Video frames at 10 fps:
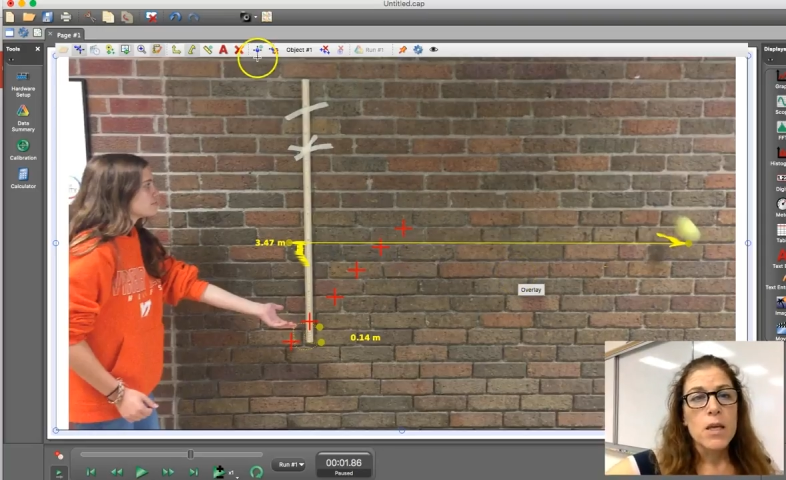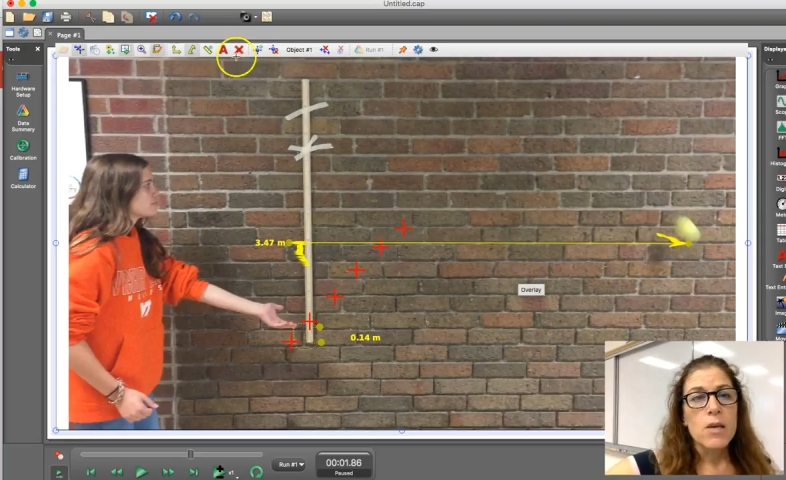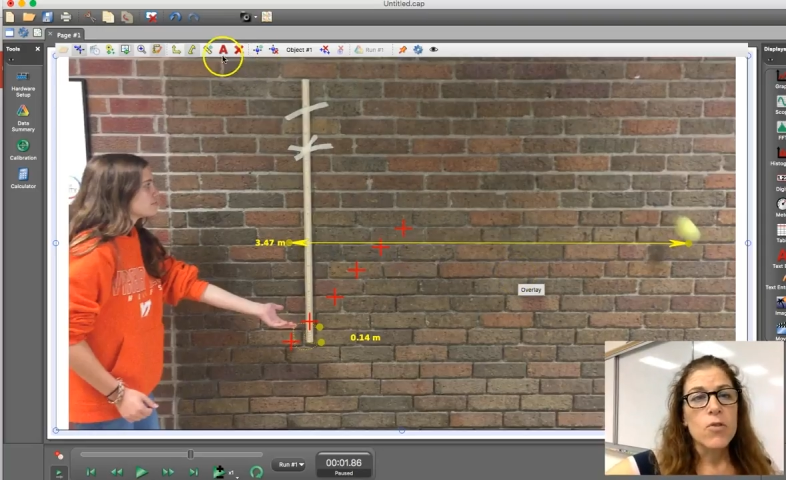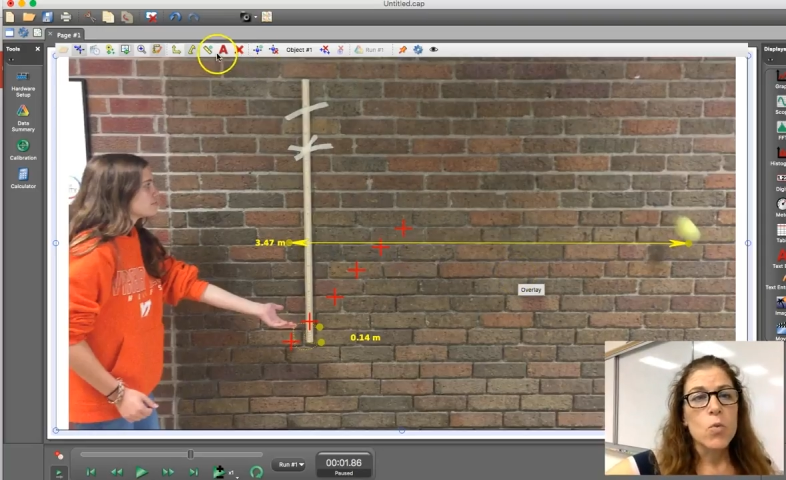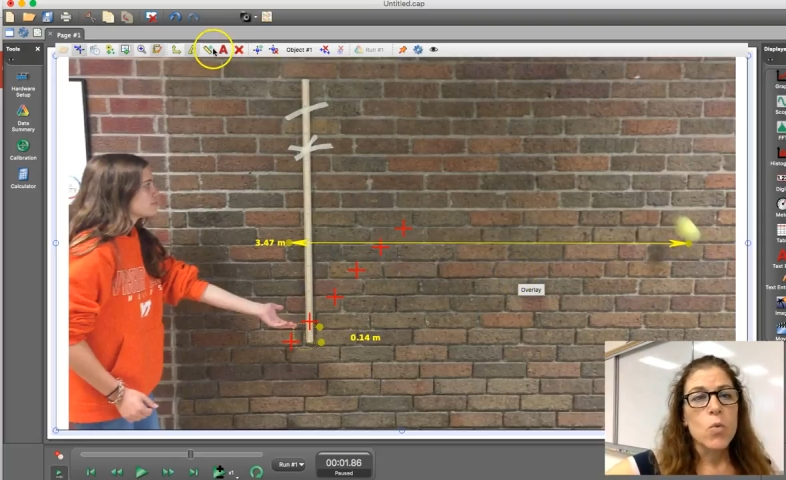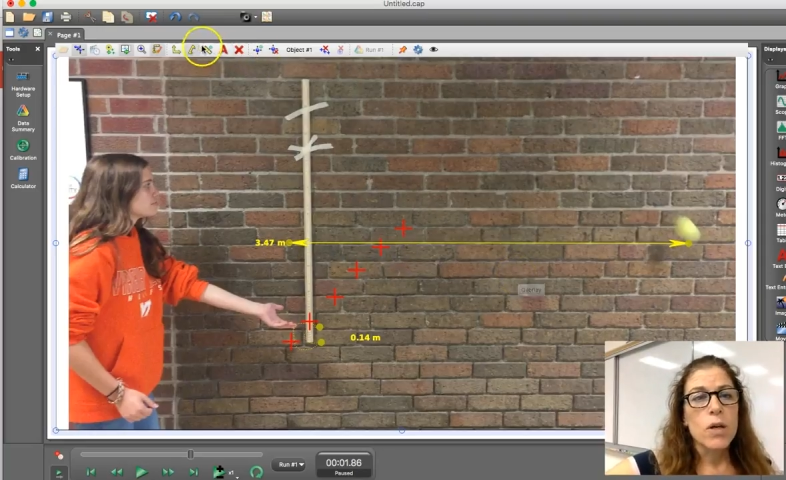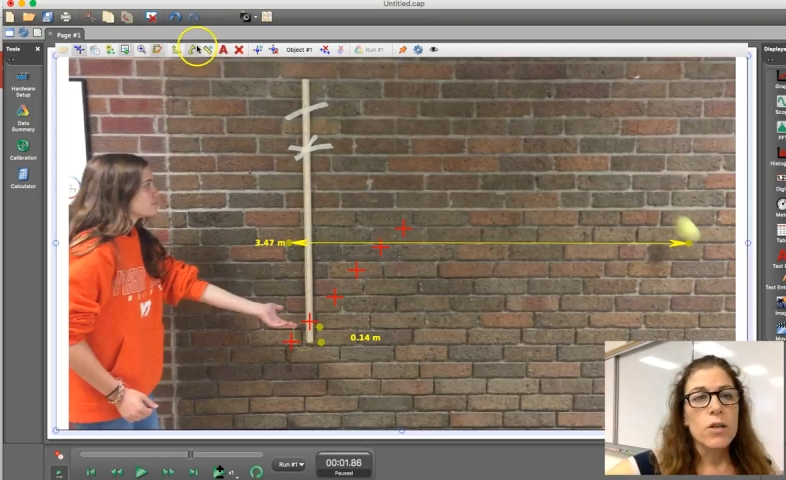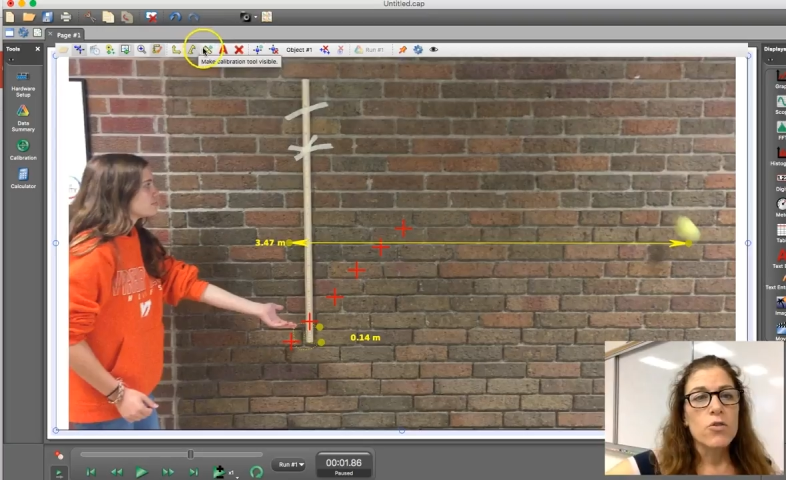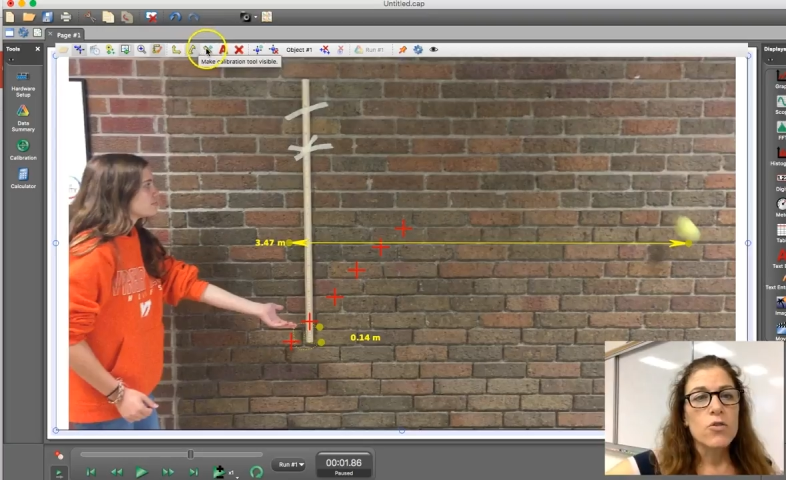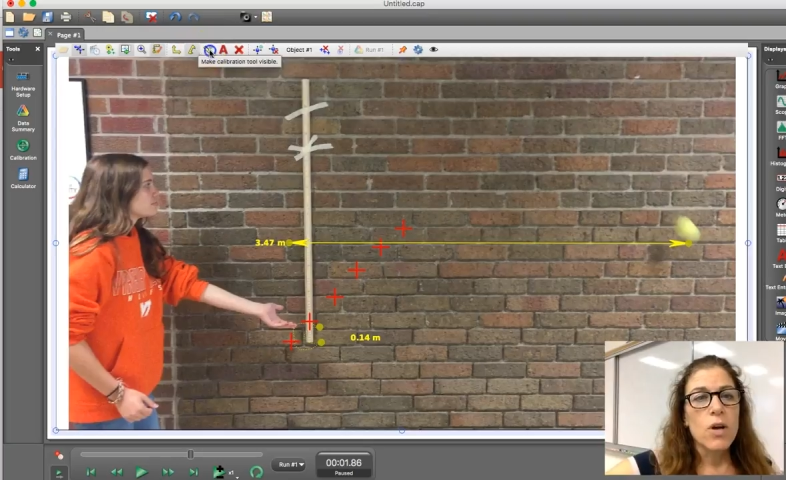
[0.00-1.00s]
If you want
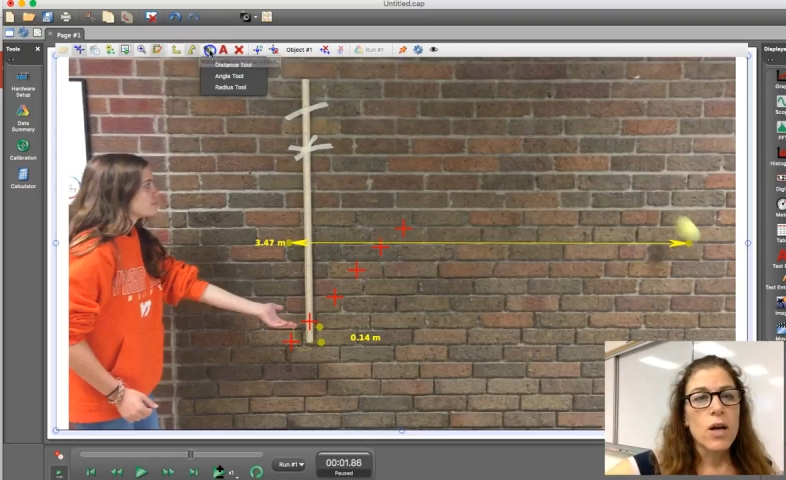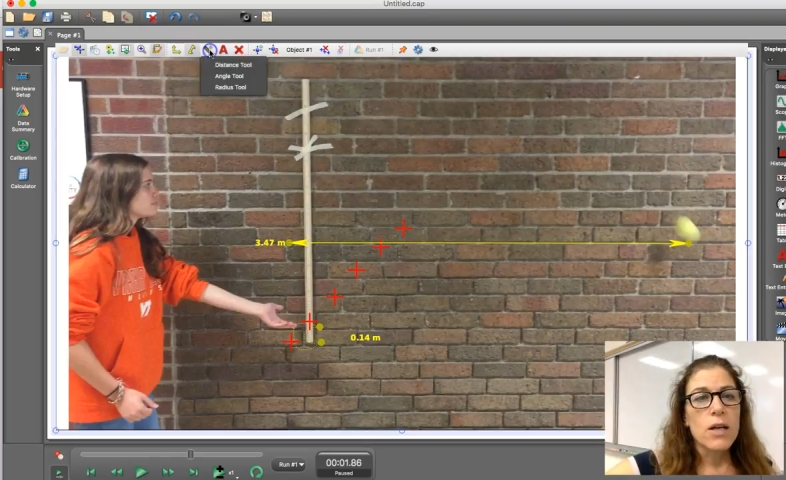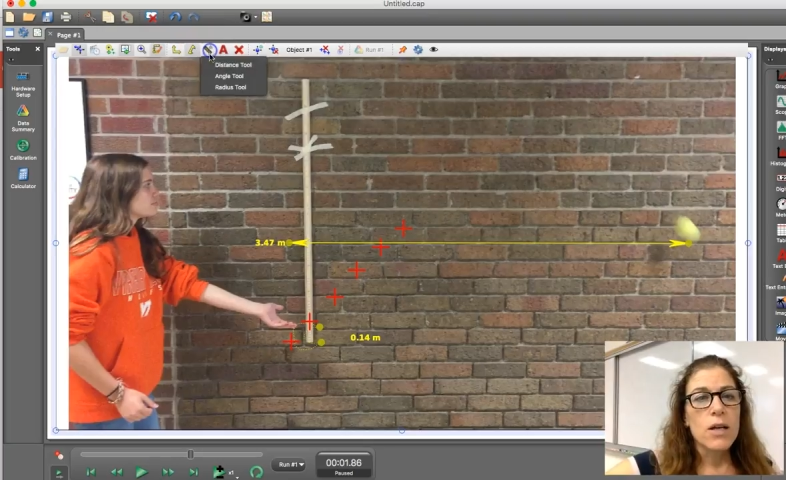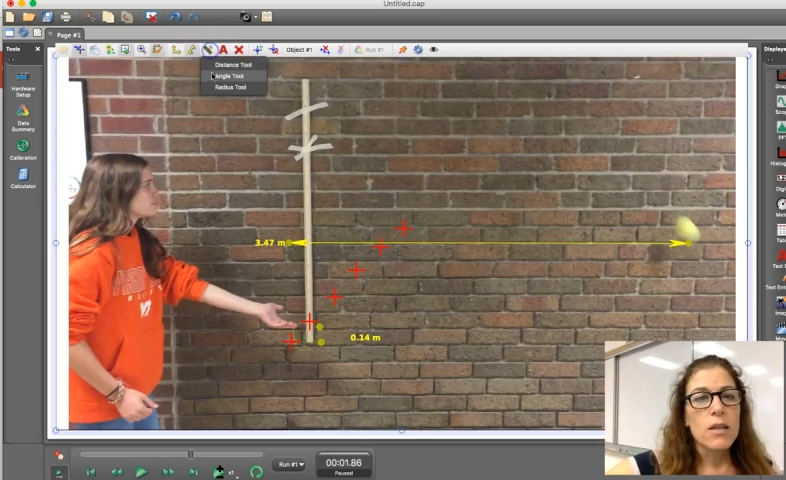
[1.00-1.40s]
to try